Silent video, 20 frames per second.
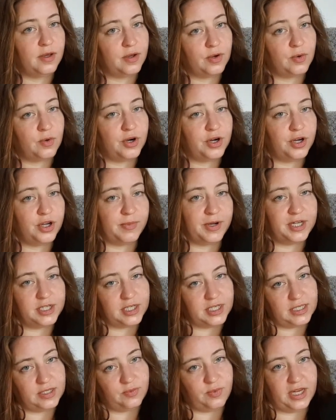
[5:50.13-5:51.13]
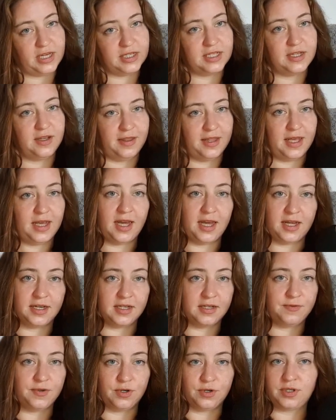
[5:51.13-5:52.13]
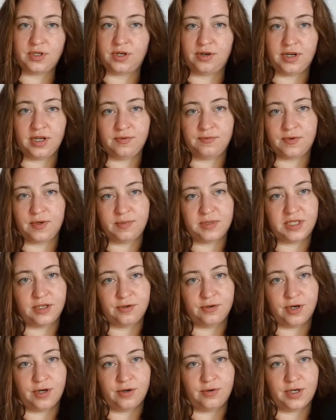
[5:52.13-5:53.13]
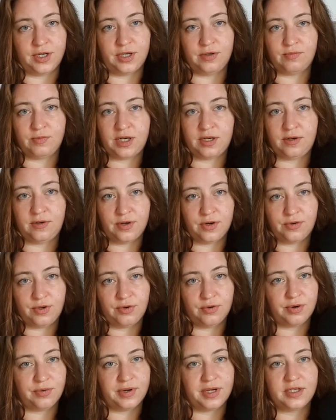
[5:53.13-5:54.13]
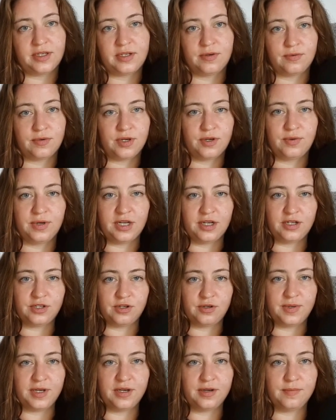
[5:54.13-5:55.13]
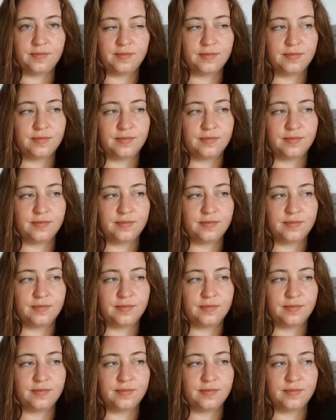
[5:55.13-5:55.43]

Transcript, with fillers: Or you might just wait until the end if you're starting from zero and, and you know you already don't know any German.